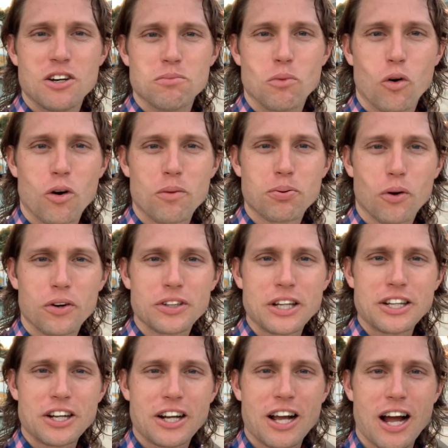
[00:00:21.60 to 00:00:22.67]
more important
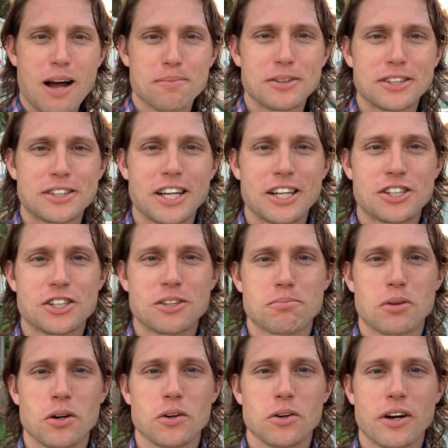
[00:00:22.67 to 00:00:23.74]
than your compensation
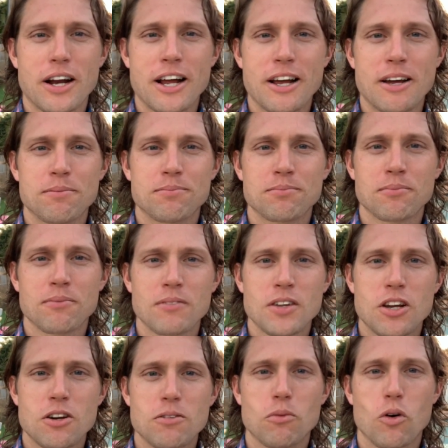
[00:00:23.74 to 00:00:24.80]
program,
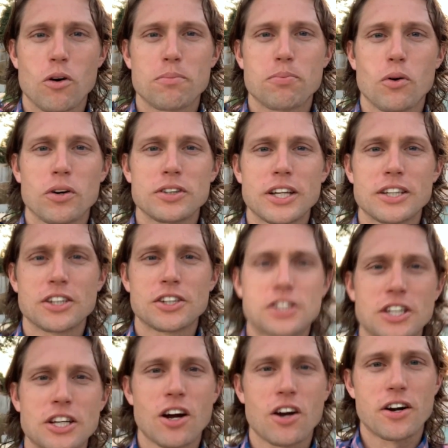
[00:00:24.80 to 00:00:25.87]
more important than your
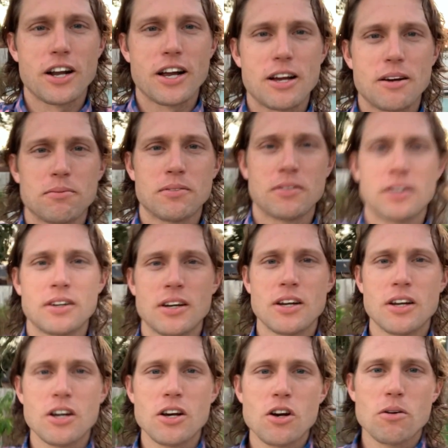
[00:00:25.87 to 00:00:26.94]
CRM,
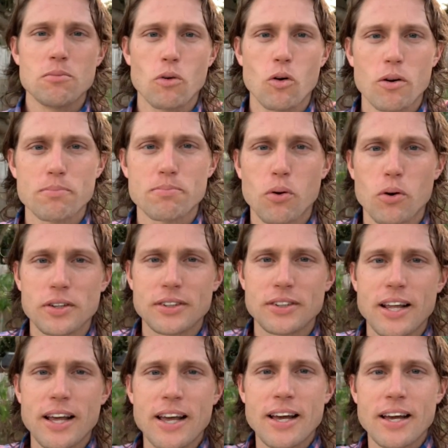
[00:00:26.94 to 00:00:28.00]
more important
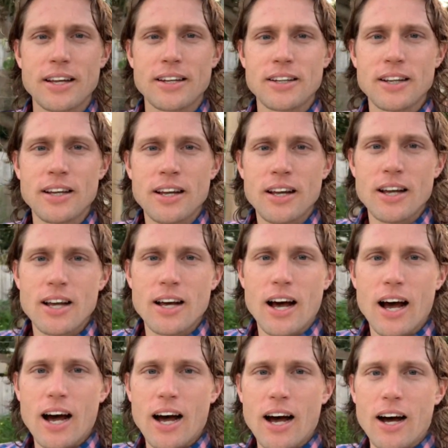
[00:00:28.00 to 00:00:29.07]
than
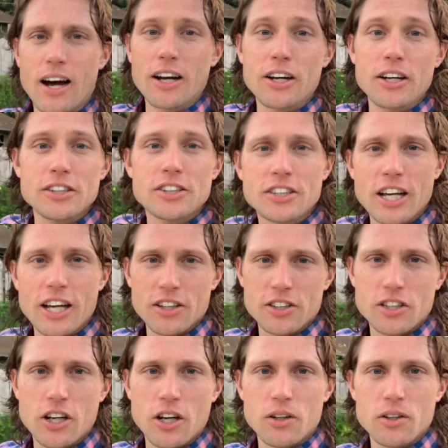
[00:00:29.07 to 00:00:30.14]
uh, a good sales
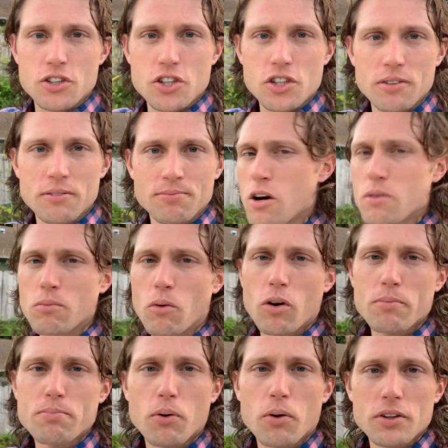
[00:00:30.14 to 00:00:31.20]
coach, more
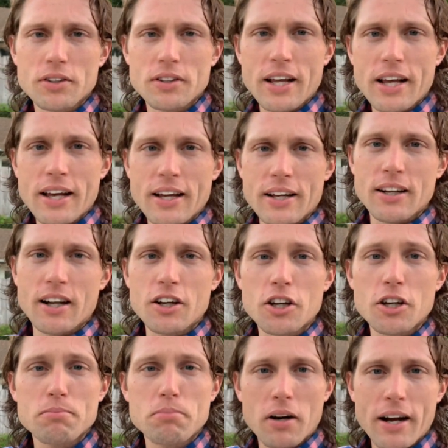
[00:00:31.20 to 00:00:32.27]
important than a
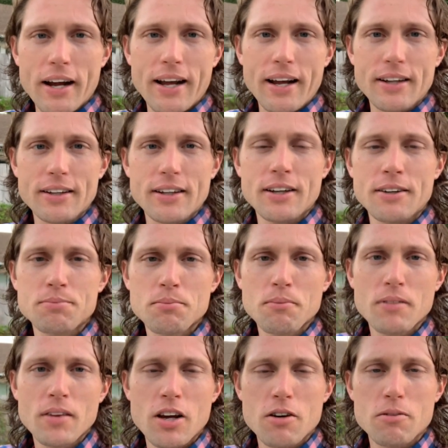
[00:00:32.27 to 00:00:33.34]
good brand,
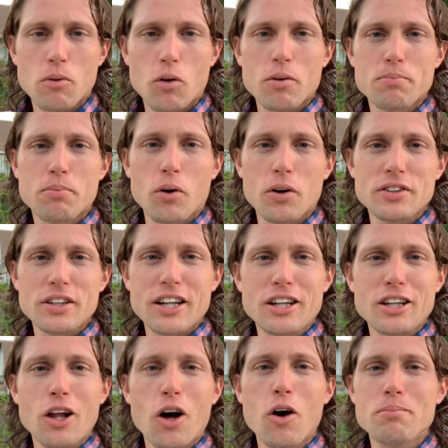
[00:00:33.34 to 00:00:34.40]
more important than a
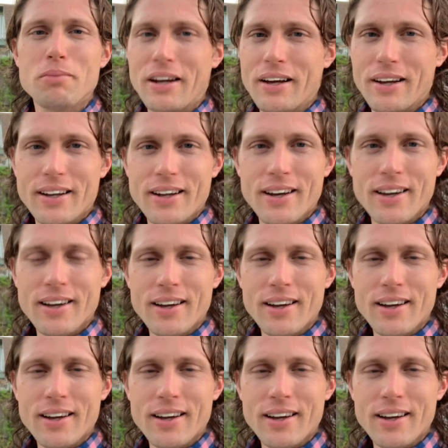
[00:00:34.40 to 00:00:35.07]
low bid.